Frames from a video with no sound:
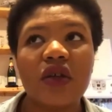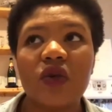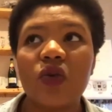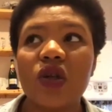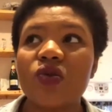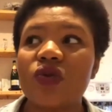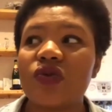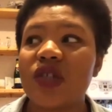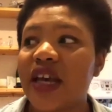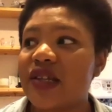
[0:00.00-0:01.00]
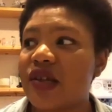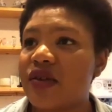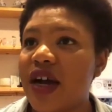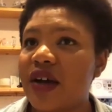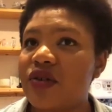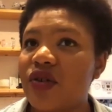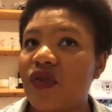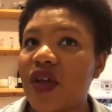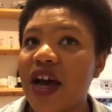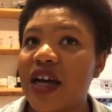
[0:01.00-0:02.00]
what sort of takes her out of
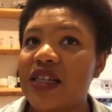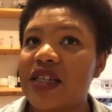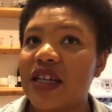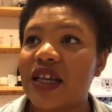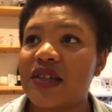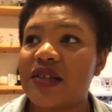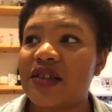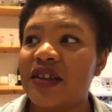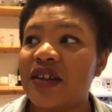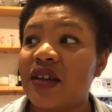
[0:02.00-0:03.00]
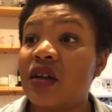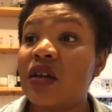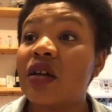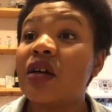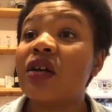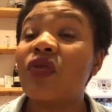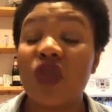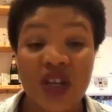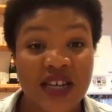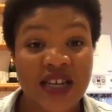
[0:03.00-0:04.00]
that is the
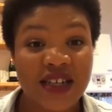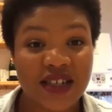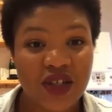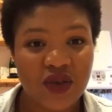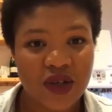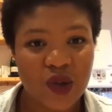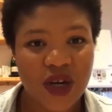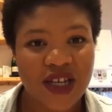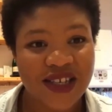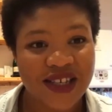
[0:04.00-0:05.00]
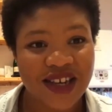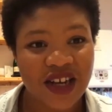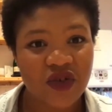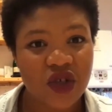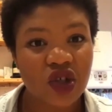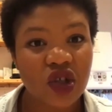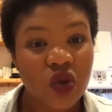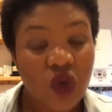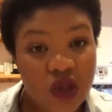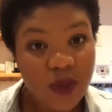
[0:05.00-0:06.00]
need to express herself. So she
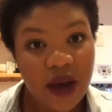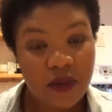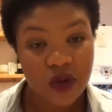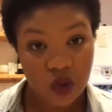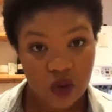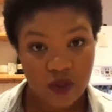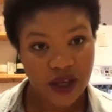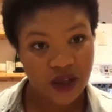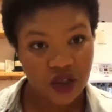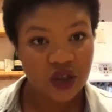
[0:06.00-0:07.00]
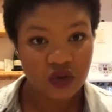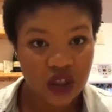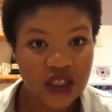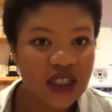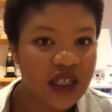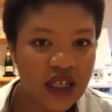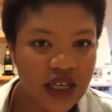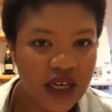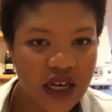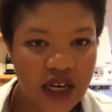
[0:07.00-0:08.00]
talks about absorbing, you know, reading,
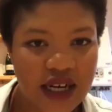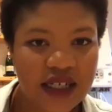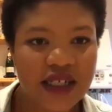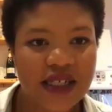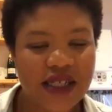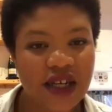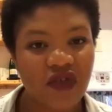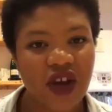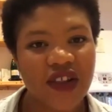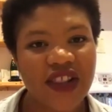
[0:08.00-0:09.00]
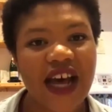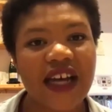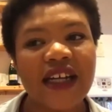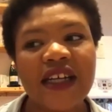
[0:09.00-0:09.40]
learning and stuff like that.